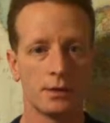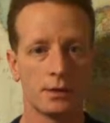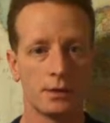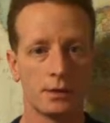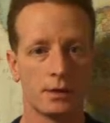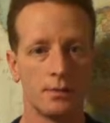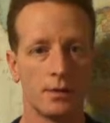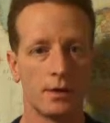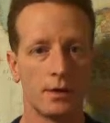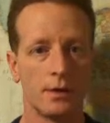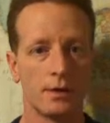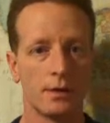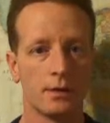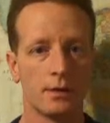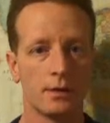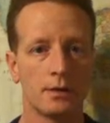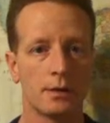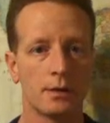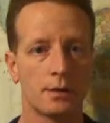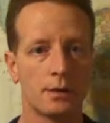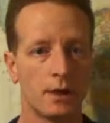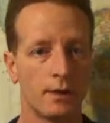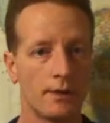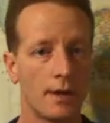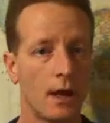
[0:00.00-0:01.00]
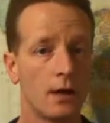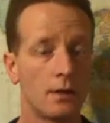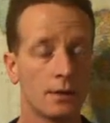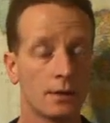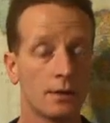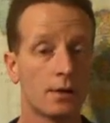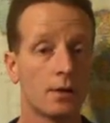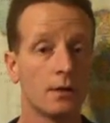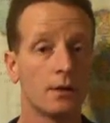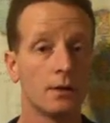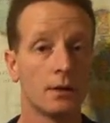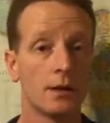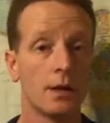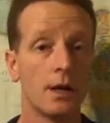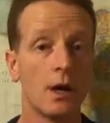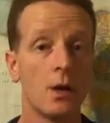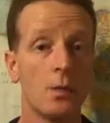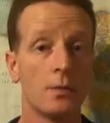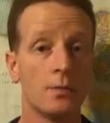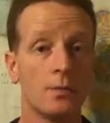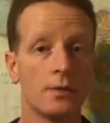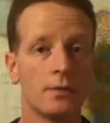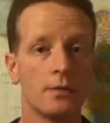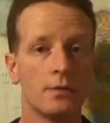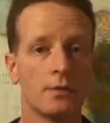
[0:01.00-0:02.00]
experience, and that'll certainly
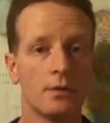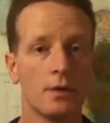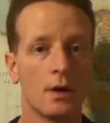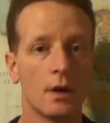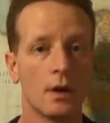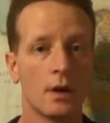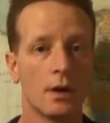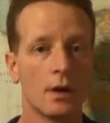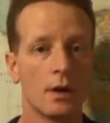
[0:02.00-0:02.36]
help you